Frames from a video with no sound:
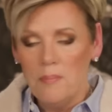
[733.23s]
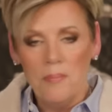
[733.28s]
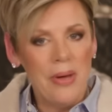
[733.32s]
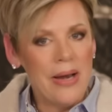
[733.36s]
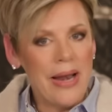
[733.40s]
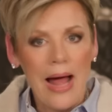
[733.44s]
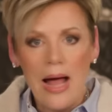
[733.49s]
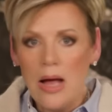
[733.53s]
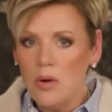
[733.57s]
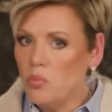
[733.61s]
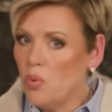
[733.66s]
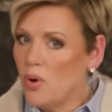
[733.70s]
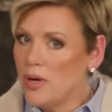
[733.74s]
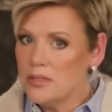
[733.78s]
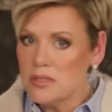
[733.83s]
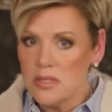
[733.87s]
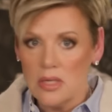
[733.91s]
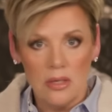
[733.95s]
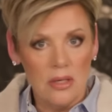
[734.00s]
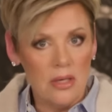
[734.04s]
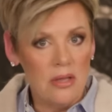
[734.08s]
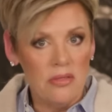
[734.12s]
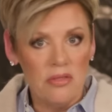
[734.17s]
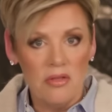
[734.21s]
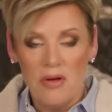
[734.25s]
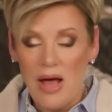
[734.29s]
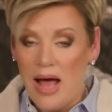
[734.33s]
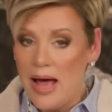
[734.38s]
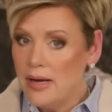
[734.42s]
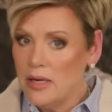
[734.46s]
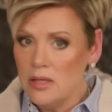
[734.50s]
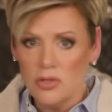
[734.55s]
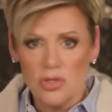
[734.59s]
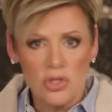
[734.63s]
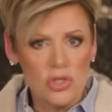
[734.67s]
But I wasn't
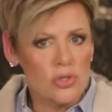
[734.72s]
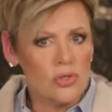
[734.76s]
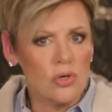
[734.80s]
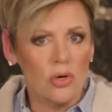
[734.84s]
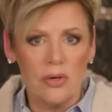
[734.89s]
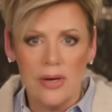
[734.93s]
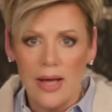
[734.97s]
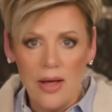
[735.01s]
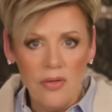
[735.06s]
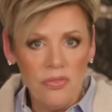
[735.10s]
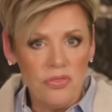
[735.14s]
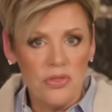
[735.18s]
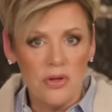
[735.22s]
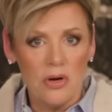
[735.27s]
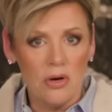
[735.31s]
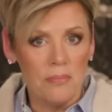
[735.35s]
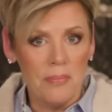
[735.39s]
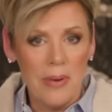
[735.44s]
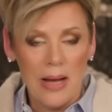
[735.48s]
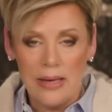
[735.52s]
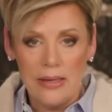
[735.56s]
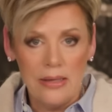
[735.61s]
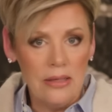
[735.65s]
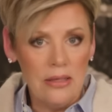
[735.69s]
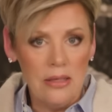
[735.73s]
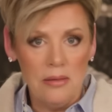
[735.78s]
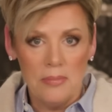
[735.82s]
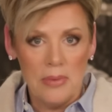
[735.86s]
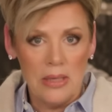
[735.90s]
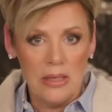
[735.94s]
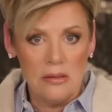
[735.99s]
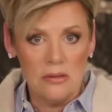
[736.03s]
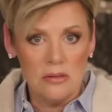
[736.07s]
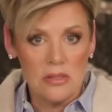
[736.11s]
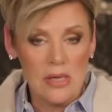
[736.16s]
I didn't start out there by any
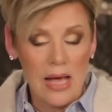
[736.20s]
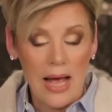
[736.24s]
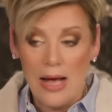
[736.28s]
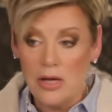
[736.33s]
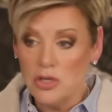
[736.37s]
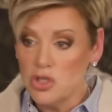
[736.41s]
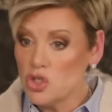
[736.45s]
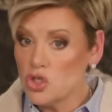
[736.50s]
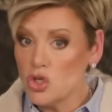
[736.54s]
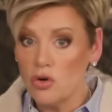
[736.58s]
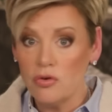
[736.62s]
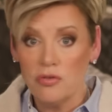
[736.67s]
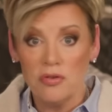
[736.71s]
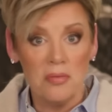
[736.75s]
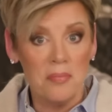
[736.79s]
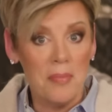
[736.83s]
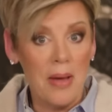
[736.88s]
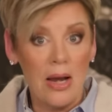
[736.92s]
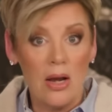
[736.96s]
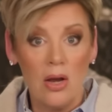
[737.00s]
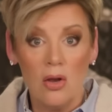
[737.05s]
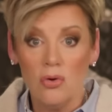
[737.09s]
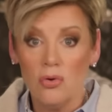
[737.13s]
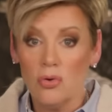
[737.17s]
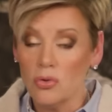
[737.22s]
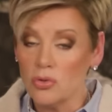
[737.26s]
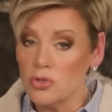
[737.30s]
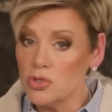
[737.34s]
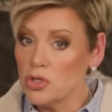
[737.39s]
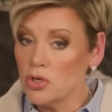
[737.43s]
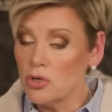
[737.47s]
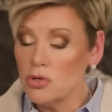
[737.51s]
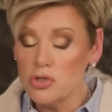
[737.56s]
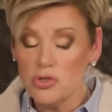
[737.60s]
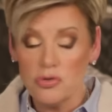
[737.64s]
means. I served in my local
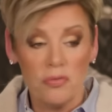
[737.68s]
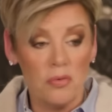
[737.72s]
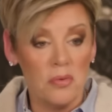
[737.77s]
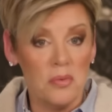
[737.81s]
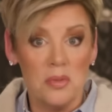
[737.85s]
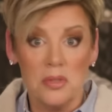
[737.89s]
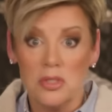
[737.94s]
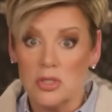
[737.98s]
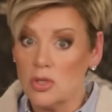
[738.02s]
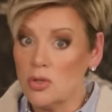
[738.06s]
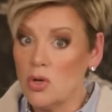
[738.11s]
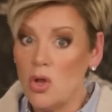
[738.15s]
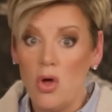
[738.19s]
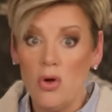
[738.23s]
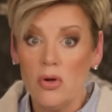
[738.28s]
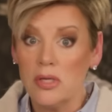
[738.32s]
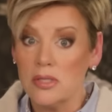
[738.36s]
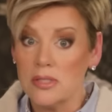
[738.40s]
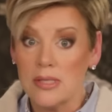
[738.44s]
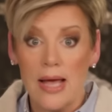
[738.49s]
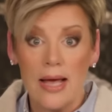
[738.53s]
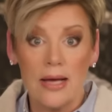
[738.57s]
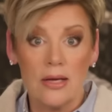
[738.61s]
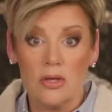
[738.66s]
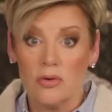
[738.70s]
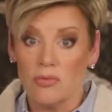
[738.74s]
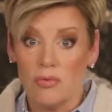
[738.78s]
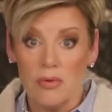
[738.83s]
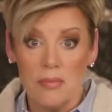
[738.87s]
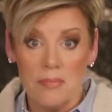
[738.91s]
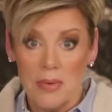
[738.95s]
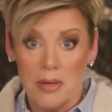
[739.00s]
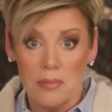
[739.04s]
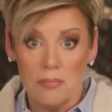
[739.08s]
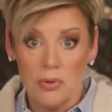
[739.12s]
church from as long as I can
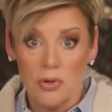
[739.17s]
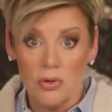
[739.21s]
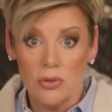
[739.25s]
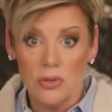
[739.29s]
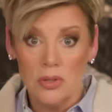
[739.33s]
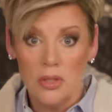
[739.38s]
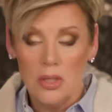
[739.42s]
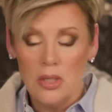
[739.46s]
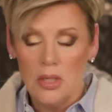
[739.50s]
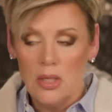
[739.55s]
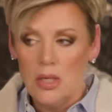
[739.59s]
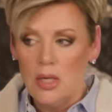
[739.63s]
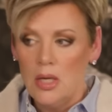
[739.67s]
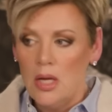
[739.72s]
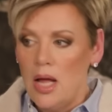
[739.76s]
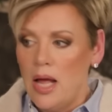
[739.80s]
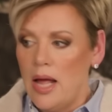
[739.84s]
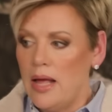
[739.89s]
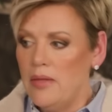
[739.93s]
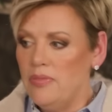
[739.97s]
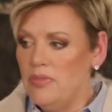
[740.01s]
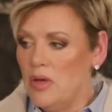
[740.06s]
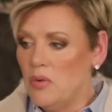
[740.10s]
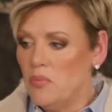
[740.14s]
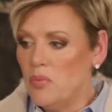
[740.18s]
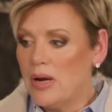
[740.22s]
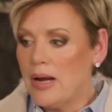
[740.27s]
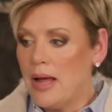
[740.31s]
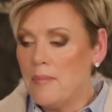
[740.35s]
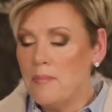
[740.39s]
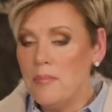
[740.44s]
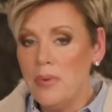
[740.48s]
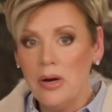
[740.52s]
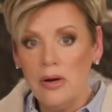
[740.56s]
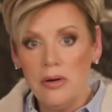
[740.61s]
remember. And then when
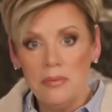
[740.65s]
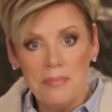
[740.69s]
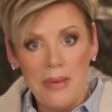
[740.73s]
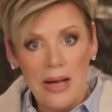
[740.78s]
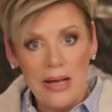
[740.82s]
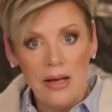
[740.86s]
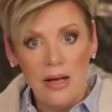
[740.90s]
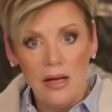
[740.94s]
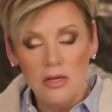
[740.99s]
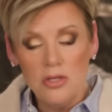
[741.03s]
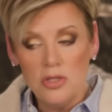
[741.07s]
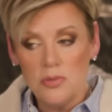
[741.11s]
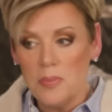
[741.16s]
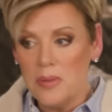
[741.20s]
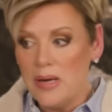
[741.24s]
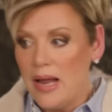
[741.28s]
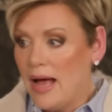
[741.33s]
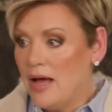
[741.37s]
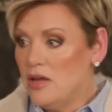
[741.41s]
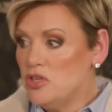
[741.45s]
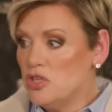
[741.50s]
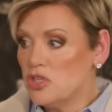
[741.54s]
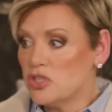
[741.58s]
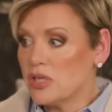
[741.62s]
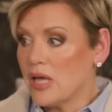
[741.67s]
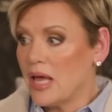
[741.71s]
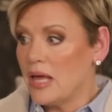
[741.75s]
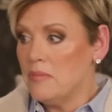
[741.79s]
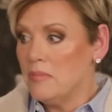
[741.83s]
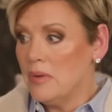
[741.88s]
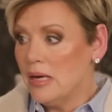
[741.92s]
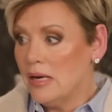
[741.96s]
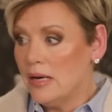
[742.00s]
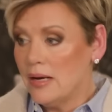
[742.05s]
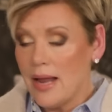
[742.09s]
I married my husband, I just
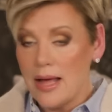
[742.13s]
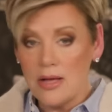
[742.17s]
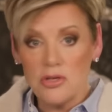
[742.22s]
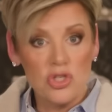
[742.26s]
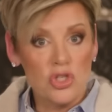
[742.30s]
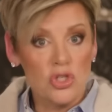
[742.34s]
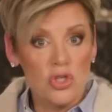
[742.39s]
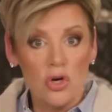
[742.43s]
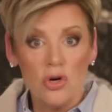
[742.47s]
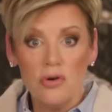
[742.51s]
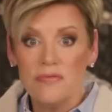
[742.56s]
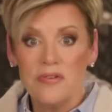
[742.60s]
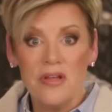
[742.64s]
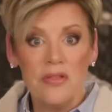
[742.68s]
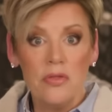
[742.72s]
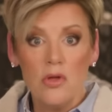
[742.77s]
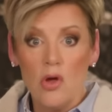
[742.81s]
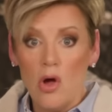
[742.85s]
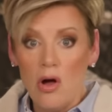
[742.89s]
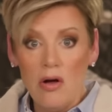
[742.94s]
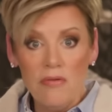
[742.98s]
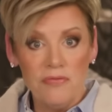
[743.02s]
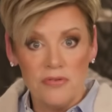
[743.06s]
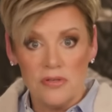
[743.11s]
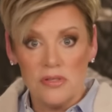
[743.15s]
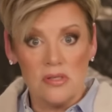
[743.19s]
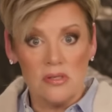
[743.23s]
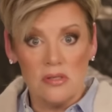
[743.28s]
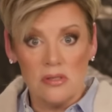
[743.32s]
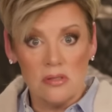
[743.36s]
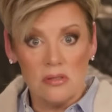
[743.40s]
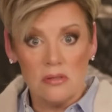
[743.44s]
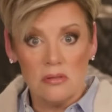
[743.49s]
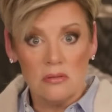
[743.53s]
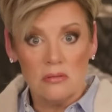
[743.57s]
came in and I served in the
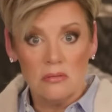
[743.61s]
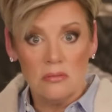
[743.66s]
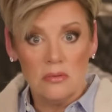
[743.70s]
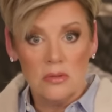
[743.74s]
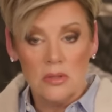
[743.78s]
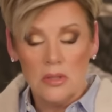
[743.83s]
offices.